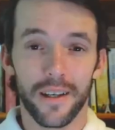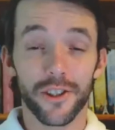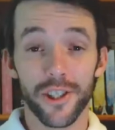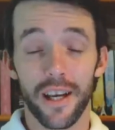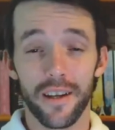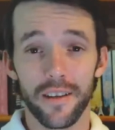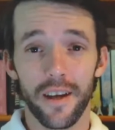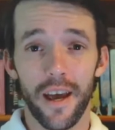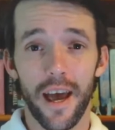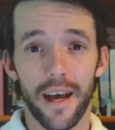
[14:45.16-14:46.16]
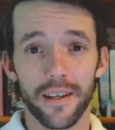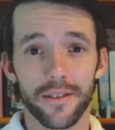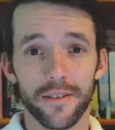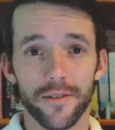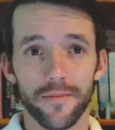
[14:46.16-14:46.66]
Shallan
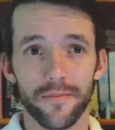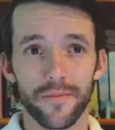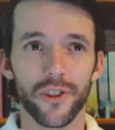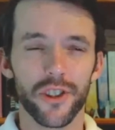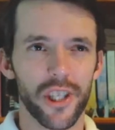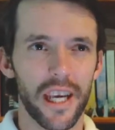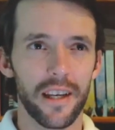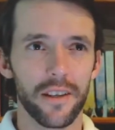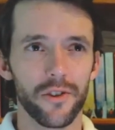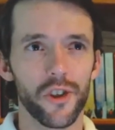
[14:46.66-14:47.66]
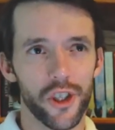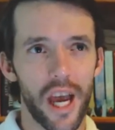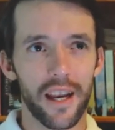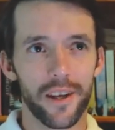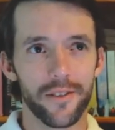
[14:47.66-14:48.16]
has Shallan,
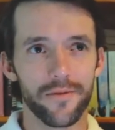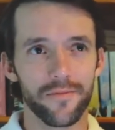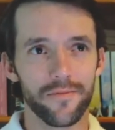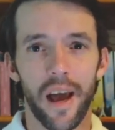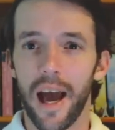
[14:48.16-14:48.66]
Shallan,